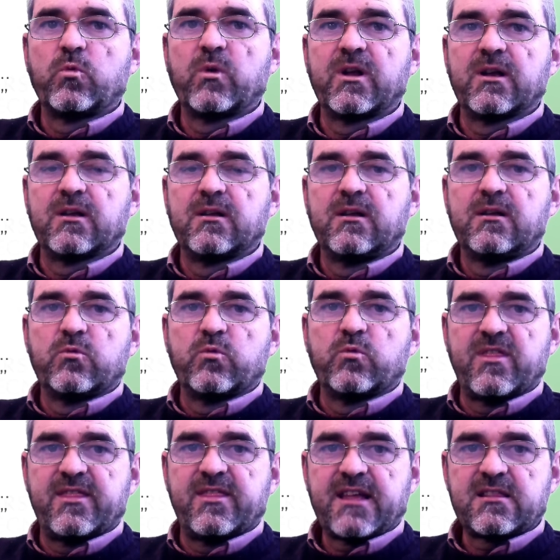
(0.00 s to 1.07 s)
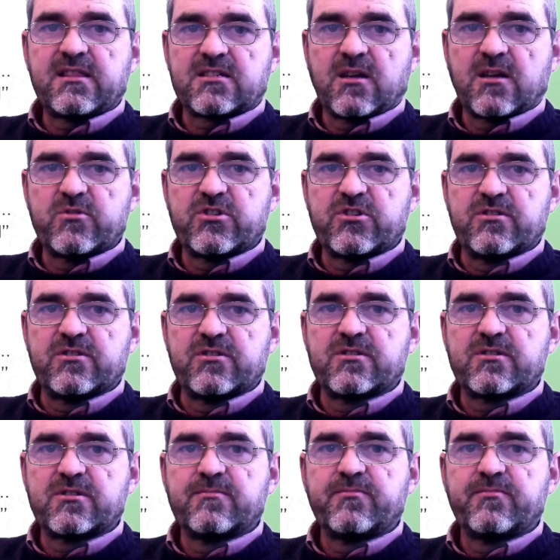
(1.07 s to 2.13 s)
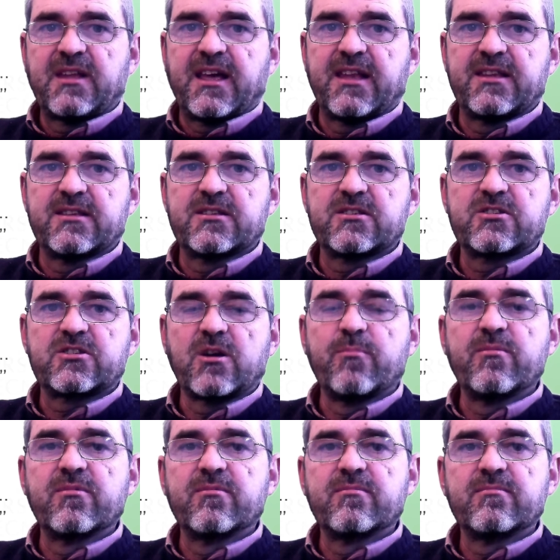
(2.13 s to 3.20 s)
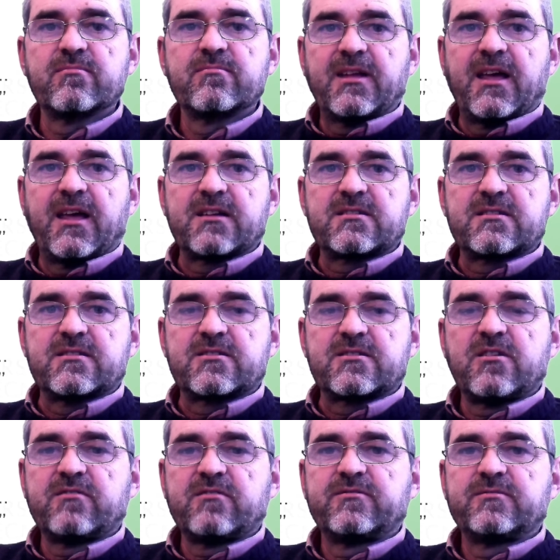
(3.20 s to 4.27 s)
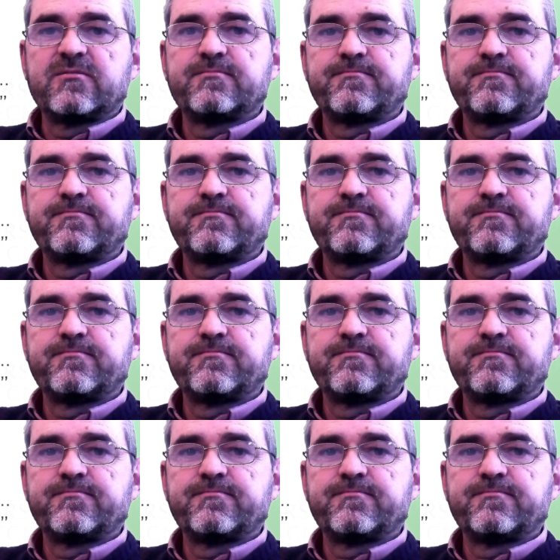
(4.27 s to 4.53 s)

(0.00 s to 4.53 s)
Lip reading: Well, with that assumptions and some extra stuff,